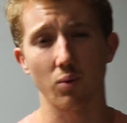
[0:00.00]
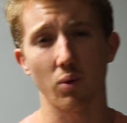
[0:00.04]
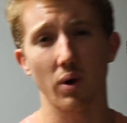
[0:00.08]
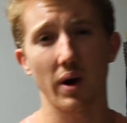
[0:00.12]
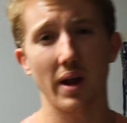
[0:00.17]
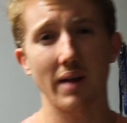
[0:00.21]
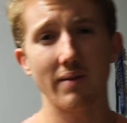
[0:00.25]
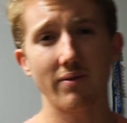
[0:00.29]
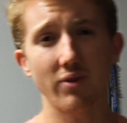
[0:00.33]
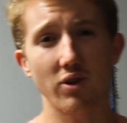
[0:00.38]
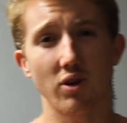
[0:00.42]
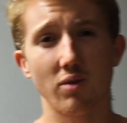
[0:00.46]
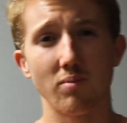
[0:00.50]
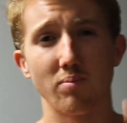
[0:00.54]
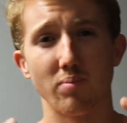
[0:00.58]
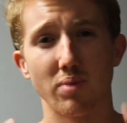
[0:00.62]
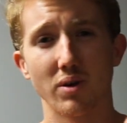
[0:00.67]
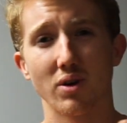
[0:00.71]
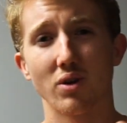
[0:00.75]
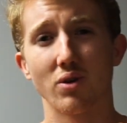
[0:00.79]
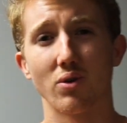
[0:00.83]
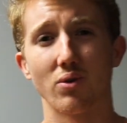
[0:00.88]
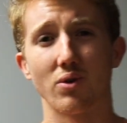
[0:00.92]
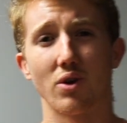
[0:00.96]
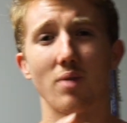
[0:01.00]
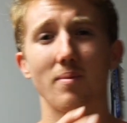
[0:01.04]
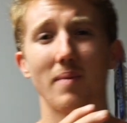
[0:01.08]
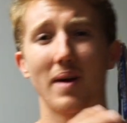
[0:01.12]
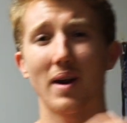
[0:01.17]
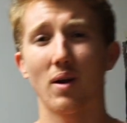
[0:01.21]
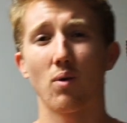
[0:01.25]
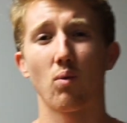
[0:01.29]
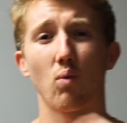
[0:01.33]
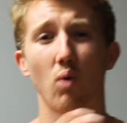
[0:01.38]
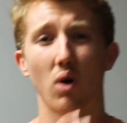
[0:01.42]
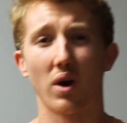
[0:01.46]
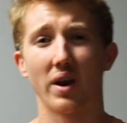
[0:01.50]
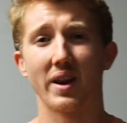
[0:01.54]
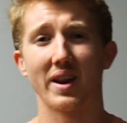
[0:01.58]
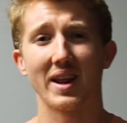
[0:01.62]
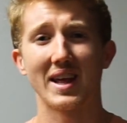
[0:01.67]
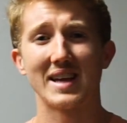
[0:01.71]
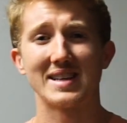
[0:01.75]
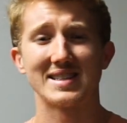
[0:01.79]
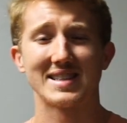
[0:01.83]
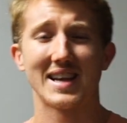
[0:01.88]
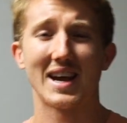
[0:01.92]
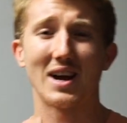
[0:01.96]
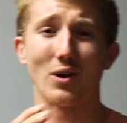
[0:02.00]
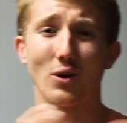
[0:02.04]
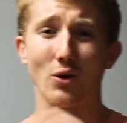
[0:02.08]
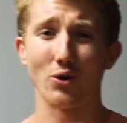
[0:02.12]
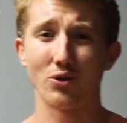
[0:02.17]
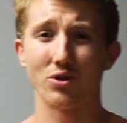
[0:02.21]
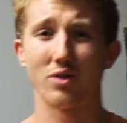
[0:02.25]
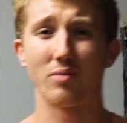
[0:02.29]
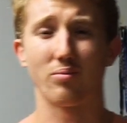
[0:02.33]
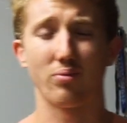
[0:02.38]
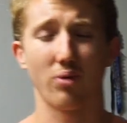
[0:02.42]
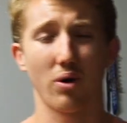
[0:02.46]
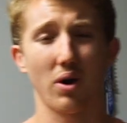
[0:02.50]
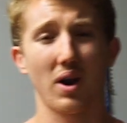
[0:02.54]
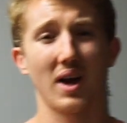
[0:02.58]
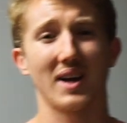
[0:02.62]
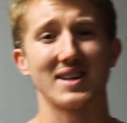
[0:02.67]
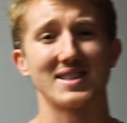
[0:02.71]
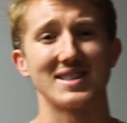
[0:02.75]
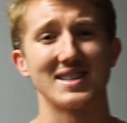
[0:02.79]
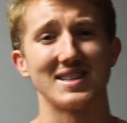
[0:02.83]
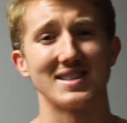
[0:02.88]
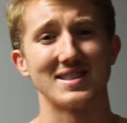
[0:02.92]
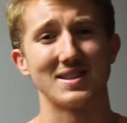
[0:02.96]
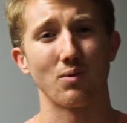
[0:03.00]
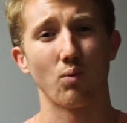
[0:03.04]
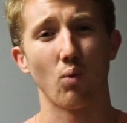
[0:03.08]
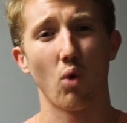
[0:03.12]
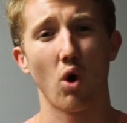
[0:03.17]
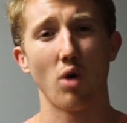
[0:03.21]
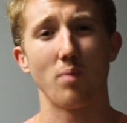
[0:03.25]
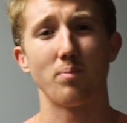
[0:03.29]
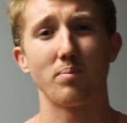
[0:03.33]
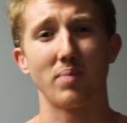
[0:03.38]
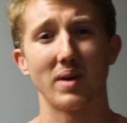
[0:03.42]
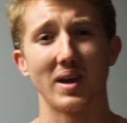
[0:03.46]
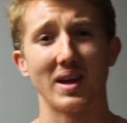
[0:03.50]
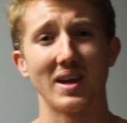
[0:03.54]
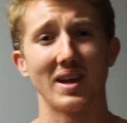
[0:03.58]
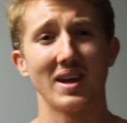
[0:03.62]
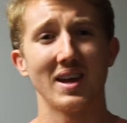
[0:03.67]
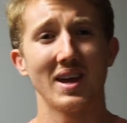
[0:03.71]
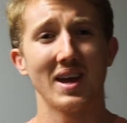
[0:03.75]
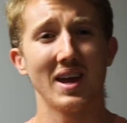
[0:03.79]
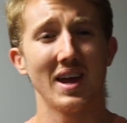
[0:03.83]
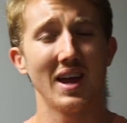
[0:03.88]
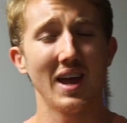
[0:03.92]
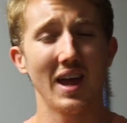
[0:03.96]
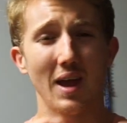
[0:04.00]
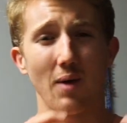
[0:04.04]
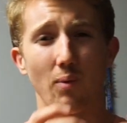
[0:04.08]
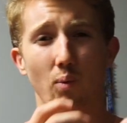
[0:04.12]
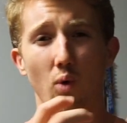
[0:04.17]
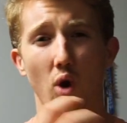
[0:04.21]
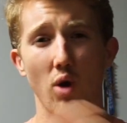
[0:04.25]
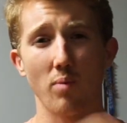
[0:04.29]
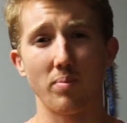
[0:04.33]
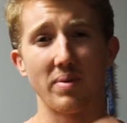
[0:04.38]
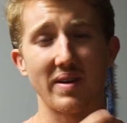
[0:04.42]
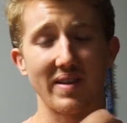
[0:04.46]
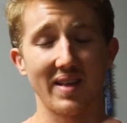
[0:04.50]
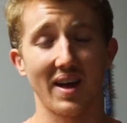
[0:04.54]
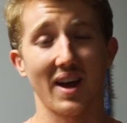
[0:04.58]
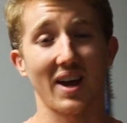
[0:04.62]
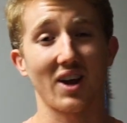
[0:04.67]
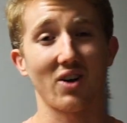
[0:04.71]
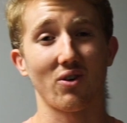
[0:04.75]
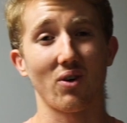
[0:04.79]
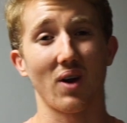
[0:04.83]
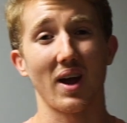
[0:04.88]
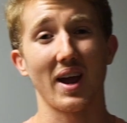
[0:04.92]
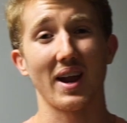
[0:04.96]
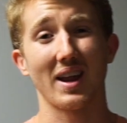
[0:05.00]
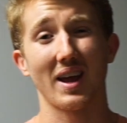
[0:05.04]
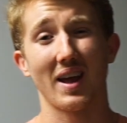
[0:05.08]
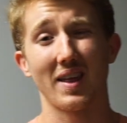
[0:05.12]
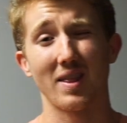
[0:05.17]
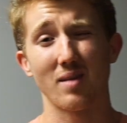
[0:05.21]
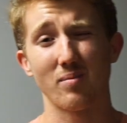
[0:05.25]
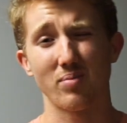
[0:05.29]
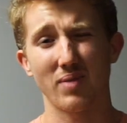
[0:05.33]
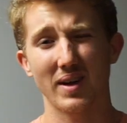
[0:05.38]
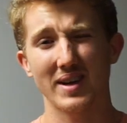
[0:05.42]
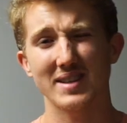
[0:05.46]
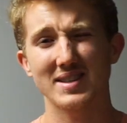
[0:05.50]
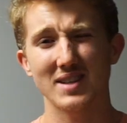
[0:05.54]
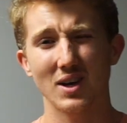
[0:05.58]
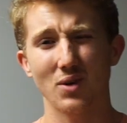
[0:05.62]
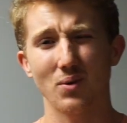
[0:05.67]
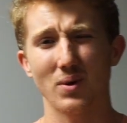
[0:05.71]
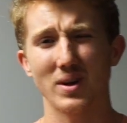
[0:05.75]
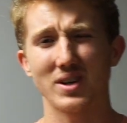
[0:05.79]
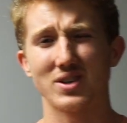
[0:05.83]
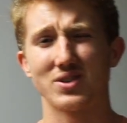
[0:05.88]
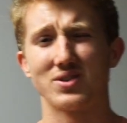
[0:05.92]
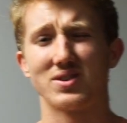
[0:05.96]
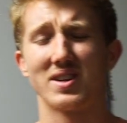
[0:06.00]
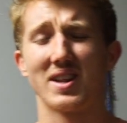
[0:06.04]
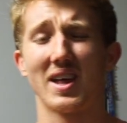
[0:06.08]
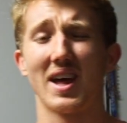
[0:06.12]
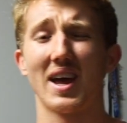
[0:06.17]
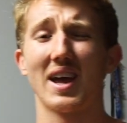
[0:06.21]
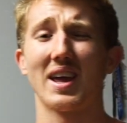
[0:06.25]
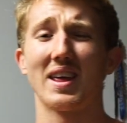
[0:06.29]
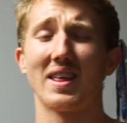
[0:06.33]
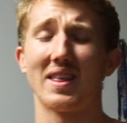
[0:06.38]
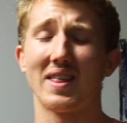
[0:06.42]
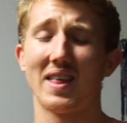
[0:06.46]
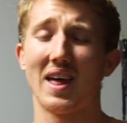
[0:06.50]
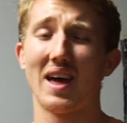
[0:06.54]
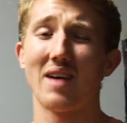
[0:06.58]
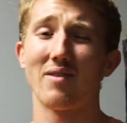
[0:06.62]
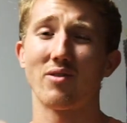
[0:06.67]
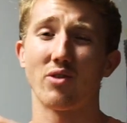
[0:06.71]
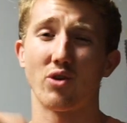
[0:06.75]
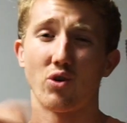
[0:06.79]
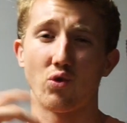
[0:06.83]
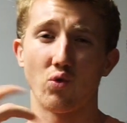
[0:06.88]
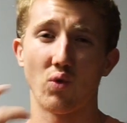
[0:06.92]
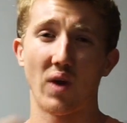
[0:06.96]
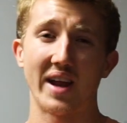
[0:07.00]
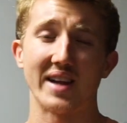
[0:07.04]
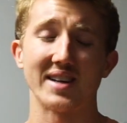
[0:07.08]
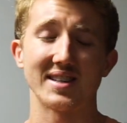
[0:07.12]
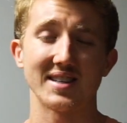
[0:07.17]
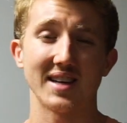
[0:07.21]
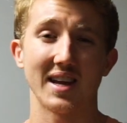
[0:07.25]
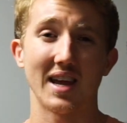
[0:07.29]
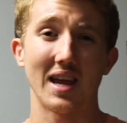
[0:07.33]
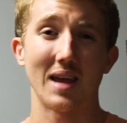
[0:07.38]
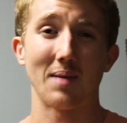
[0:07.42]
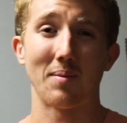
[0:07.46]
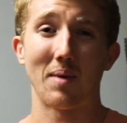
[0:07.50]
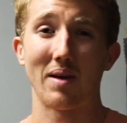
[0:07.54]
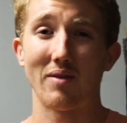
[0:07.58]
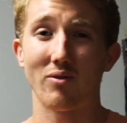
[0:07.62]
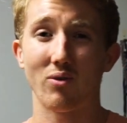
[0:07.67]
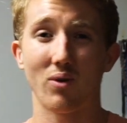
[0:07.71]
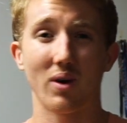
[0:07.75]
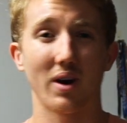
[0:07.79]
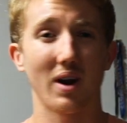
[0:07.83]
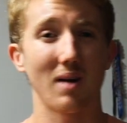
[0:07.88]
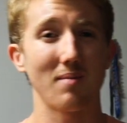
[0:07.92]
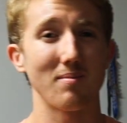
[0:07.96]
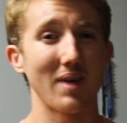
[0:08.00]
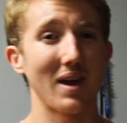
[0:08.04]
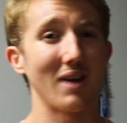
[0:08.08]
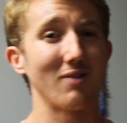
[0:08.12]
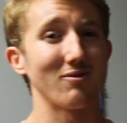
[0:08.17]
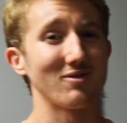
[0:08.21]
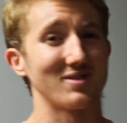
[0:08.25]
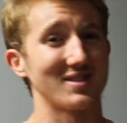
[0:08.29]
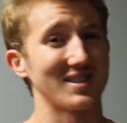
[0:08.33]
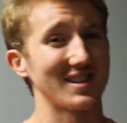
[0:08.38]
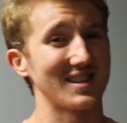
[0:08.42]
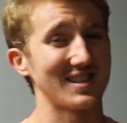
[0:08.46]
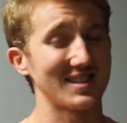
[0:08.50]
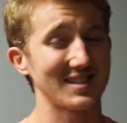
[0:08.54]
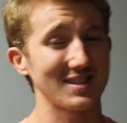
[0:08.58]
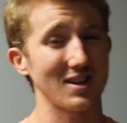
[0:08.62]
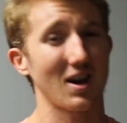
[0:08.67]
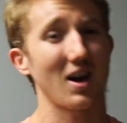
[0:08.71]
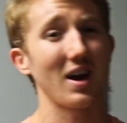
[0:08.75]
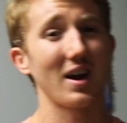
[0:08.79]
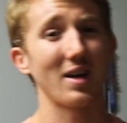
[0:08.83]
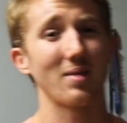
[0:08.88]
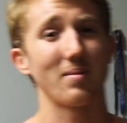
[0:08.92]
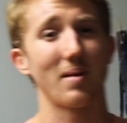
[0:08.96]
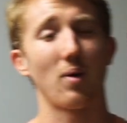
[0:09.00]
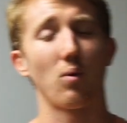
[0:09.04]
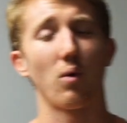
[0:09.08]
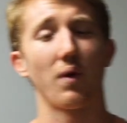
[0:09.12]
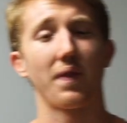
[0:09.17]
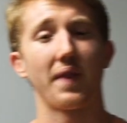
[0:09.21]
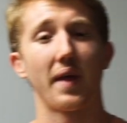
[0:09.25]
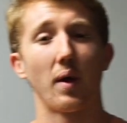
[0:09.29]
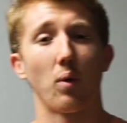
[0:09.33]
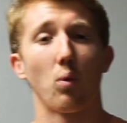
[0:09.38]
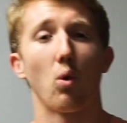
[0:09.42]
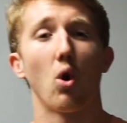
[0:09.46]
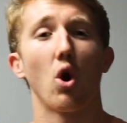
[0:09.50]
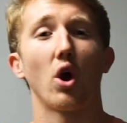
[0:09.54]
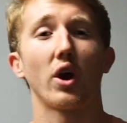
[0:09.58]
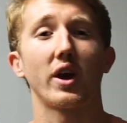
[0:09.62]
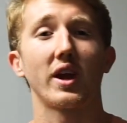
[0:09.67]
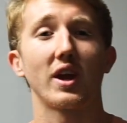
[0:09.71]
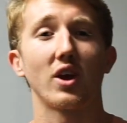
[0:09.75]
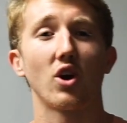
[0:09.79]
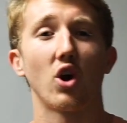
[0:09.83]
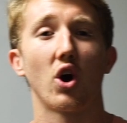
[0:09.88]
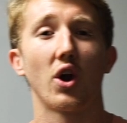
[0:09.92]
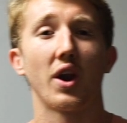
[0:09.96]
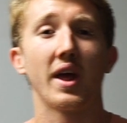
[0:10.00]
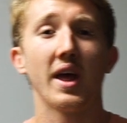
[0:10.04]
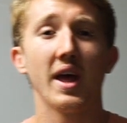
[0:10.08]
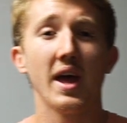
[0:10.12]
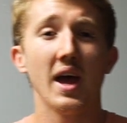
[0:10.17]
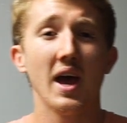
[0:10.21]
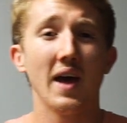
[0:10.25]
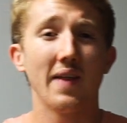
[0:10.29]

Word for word: Whatever you build, no matter what it is, how good the product is, it won't be it won't be that great. And the place I went to today, they have a great team. Everyone I met was excited about what they're working on.